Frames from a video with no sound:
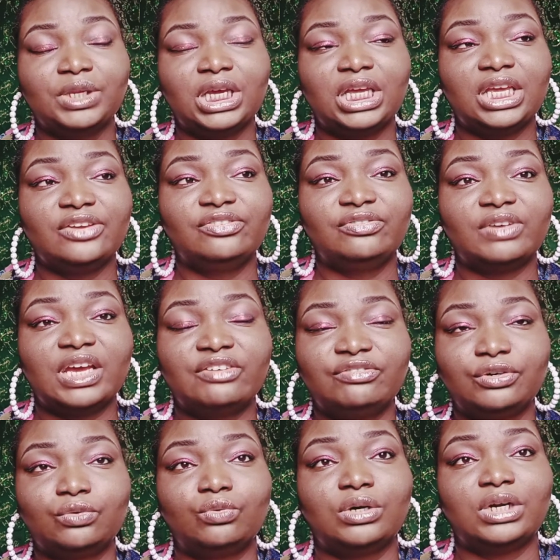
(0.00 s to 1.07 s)
if
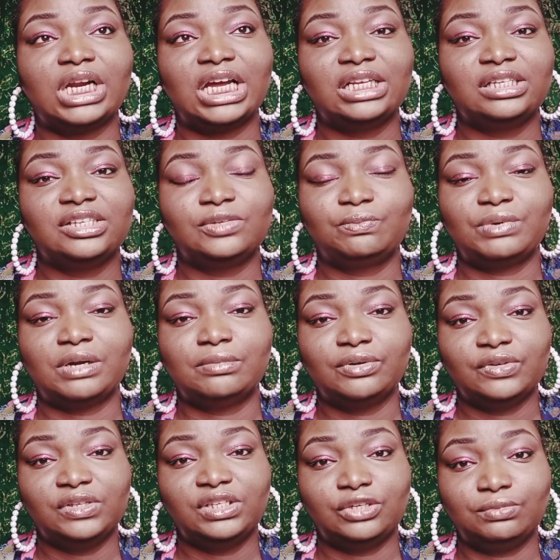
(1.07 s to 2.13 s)
everyone had this primary stage,